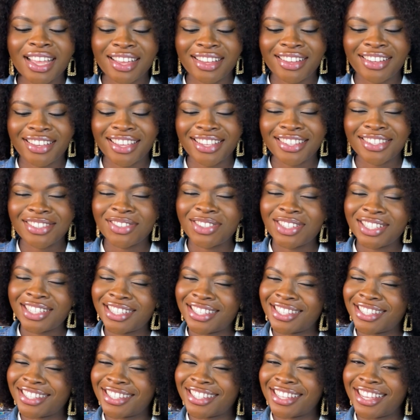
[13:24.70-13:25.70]
okay, so this
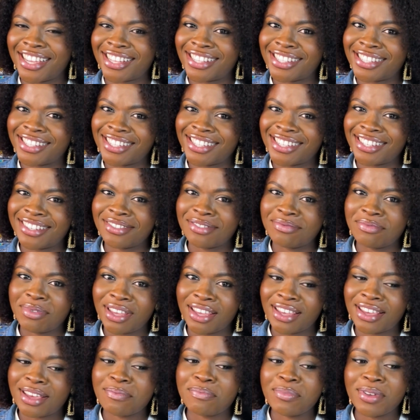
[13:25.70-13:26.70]
is getting
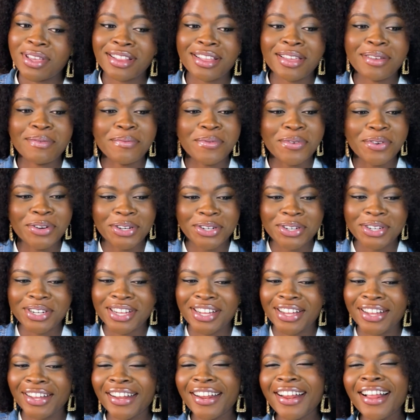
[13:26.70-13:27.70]
me a bit
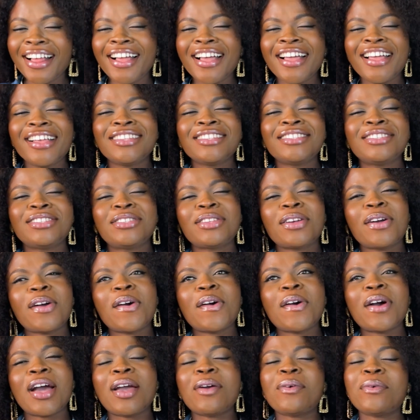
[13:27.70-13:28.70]
emotional.
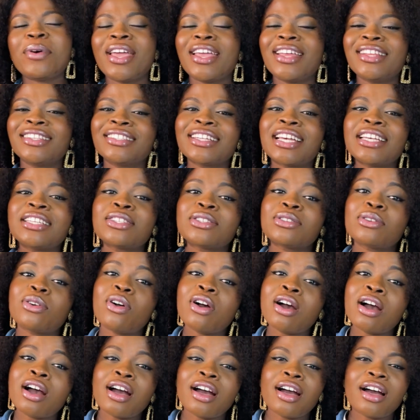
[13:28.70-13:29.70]
So I saw
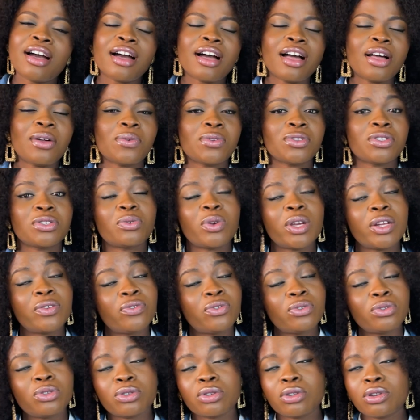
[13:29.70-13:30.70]
her, I was
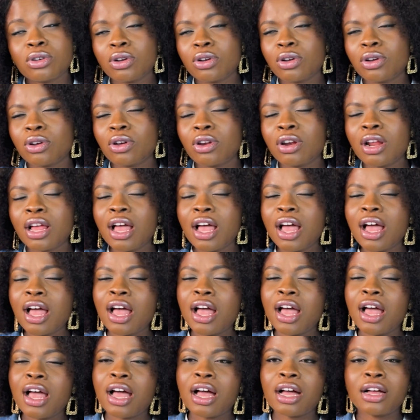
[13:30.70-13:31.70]
grateful to God.
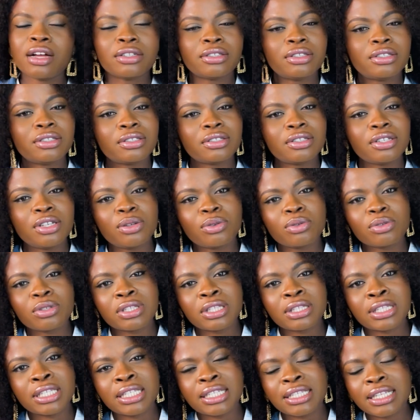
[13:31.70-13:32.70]
I'd,
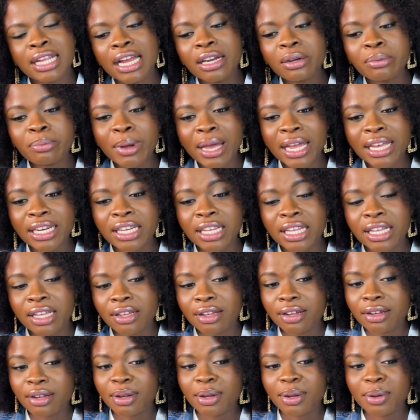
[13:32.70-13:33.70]
stand by the
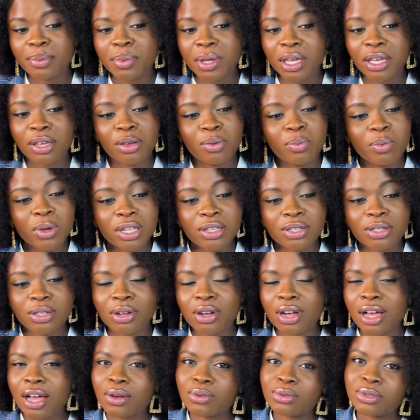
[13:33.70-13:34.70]
incubator.
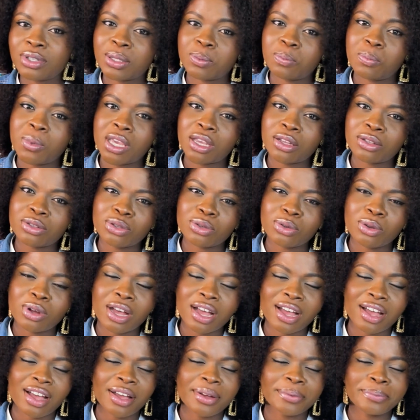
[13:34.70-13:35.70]
I would speak to
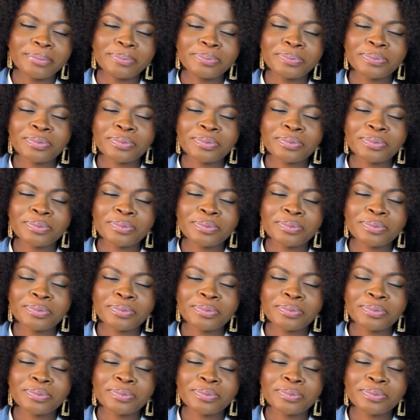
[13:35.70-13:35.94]
her.